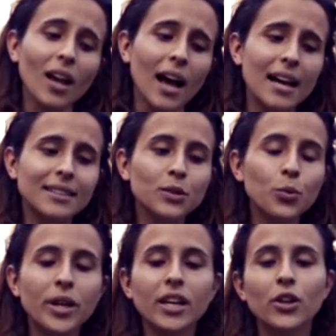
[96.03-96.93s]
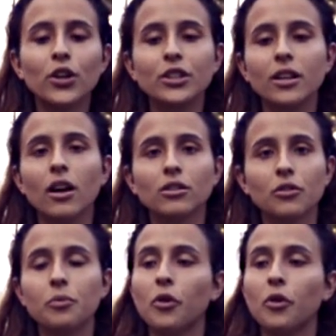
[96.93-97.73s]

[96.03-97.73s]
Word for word: And we learned a lot of